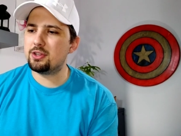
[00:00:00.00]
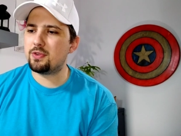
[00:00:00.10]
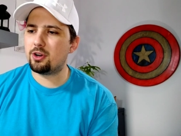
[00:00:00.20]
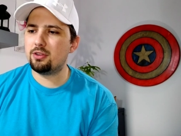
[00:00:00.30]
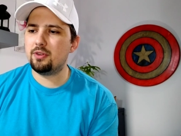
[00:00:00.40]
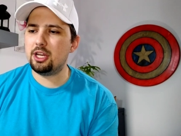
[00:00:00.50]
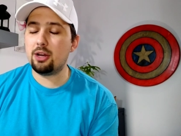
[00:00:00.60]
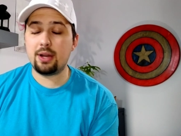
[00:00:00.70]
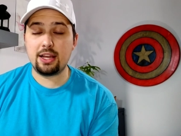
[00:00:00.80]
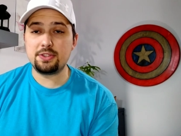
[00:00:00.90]
it this far in the
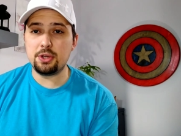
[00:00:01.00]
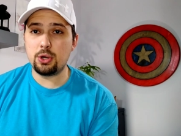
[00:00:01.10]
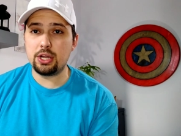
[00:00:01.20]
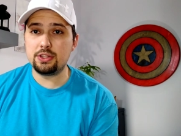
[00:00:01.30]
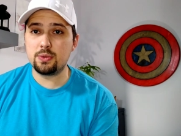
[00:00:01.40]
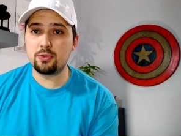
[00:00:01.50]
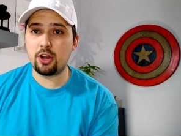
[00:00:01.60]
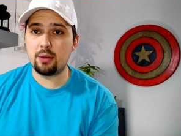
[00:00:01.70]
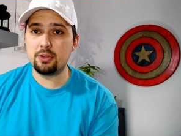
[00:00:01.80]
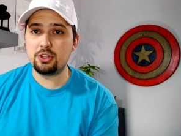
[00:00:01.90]
video, I ask that you go ahead and
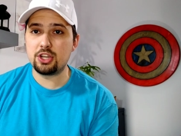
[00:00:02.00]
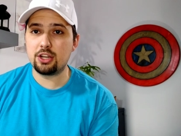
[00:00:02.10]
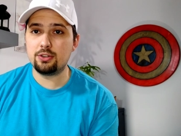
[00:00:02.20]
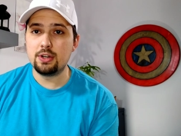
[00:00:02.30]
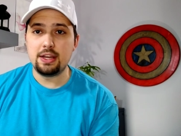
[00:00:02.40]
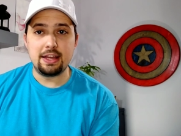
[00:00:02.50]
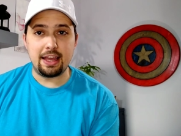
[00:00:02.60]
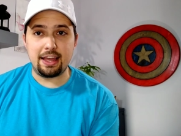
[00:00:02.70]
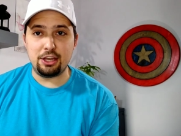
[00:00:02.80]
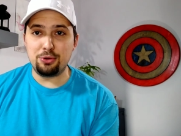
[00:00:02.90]
subscribe to the channel,
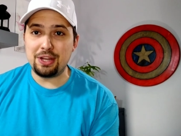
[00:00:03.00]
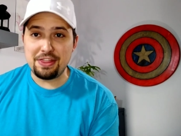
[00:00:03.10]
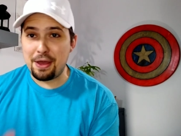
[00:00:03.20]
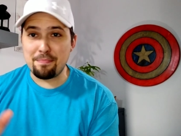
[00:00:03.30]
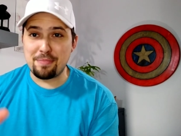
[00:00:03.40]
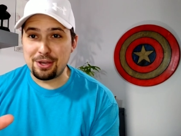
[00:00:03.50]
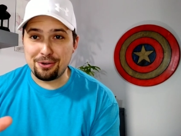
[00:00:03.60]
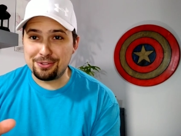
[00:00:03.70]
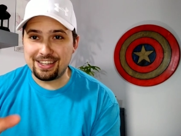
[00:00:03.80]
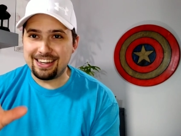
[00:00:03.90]
and you can hit that
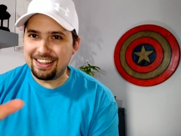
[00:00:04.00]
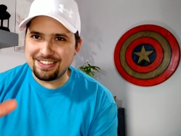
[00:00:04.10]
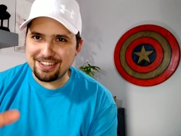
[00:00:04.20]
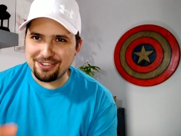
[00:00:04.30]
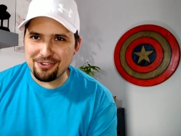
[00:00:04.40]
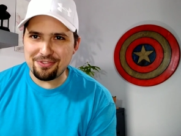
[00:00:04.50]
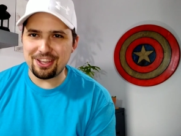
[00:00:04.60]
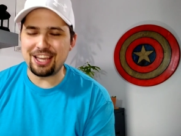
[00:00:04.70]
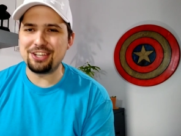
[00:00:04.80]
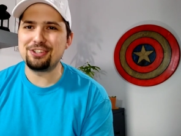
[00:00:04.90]
bell to get instant
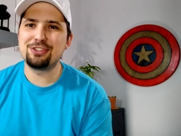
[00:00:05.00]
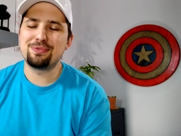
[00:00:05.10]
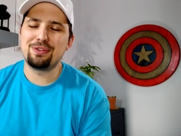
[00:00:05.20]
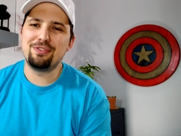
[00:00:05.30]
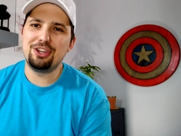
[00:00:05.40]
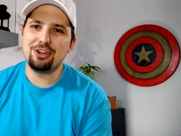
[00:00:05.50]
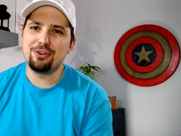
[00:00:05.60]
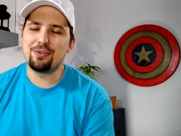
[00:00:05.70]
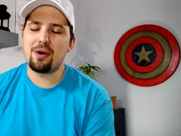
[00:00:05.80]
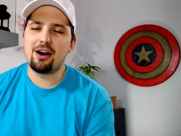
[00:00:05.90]
notifications when a
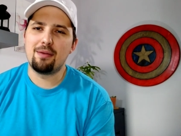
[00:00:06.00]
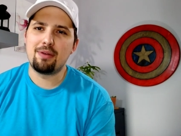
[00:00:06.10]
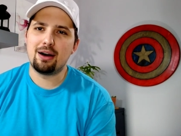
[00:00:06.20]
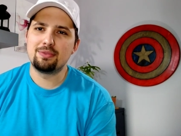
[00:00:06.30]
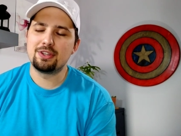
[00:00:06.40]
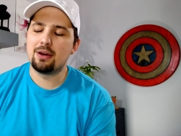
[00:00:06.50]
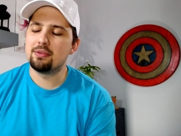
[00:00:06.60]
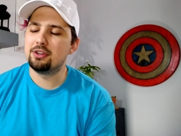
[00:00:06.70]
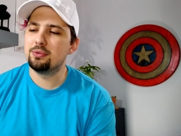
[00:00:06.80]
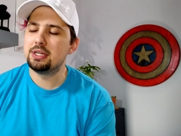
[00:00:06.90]
video uh, pops
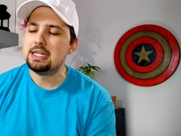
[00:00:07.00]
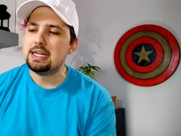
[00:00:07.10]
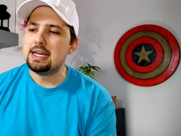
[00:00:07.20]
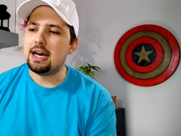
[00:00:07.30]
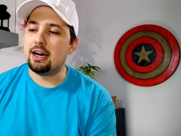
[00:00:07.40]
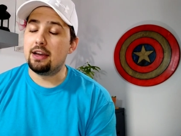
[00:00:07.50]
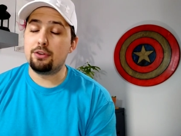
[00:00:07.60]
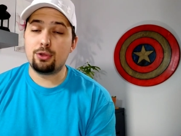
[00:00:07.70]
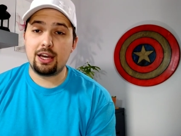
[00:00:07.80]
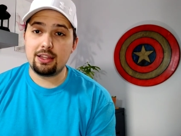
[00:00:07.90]
up, a new one. Uh,
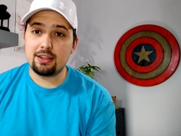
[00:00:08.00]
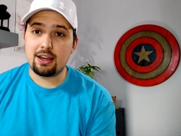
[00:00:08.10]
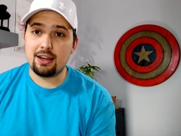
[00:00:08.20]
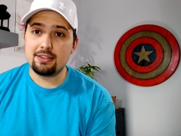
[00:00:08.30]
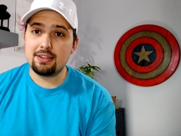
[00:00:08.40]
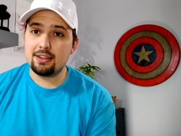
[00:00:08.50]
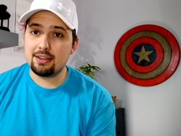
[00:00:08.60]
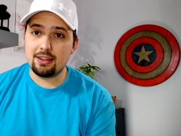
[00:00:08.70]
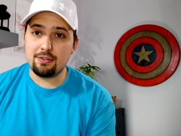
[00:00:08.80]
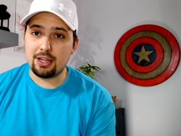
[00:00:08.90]
if you like the
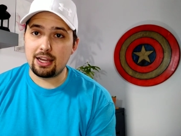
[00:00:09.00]
content, leave a